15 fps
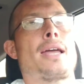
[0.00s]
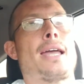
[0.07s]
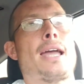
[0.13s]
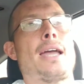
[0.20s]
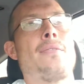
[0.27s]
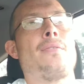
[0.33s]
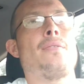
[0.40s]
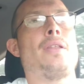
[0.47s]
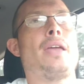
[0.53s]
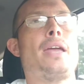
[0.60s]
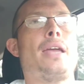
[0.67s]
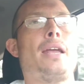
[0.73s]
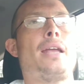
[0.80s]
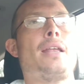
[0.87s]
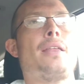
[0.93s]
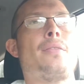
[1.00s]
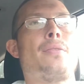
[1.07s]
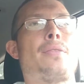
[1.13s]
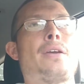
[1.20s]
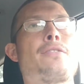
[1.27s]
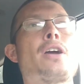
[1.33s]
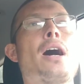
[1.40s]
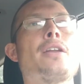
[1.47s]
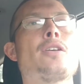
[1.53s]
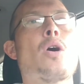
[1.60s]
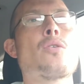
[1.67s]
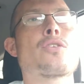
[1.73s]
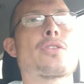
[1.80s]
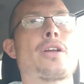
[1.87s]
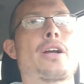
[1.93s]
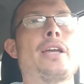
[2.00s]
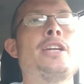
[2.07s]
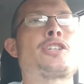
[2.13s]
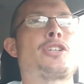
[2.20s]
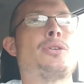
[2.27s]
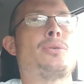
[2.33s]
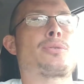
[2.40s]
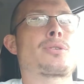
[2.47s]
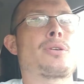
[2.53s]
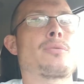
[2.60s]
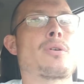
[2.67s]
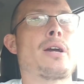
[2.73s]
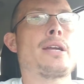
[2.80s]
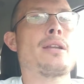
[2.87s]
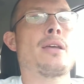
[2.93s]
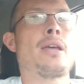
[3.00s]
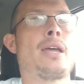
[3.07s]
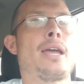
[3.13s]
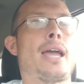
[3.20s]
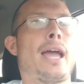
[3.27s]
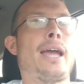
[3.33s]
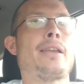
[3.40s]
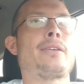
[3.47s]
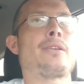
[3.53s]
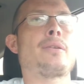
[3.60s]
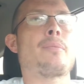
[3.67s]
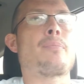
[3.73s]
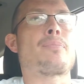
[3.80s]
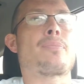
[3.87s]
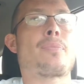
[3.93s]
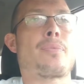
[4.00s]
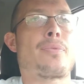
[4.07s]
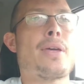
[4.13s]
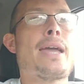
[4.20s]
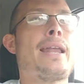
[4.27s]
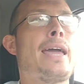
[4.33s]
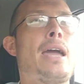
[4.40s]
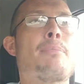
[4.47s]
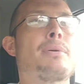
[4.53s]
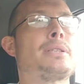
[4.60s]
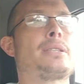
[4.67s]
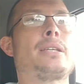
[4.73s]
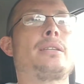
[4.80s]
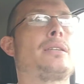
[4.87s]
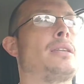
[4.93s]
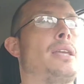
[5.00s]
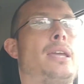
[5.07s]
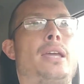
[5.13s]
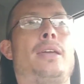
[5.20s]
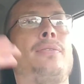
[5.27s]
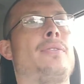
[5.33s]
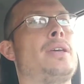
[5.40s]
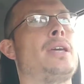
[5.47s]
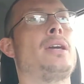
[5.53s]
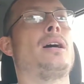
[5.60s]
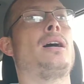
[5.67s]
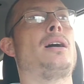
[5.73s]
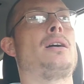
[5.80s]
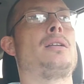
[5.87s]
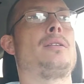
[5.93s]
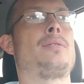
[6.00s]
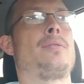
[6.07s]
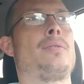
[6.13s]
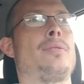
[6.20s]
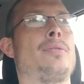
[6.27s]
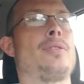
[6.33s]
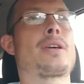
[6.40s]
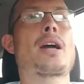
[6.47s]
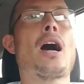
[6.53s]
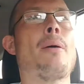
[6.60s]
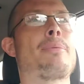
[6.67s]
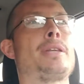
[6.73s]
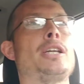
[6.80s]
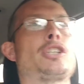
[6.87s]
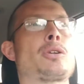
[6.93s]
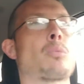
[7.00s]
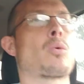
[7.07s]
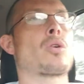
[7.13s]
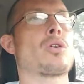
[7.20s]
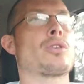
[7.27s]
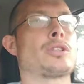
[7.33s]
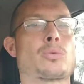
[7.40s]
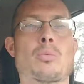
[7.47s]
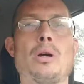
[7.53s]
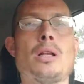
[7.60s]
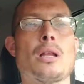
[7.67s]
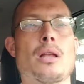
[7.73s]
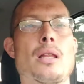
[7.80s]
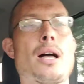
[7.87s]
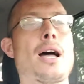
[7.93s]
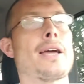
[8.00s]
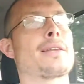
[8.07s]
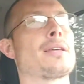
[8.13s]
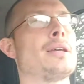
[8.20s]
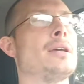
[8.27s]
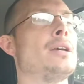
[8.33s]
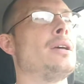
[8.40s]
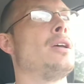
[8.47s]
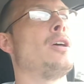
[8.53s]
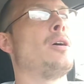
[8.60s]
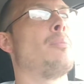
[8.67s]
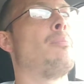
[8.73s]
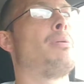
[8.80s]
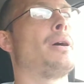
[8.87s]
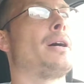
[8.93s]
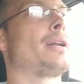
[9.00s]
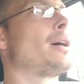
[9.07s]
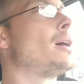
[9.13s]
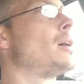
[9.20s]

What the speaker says: and they've gotten over their issues, right? And that happens in the competition world as well a lot. But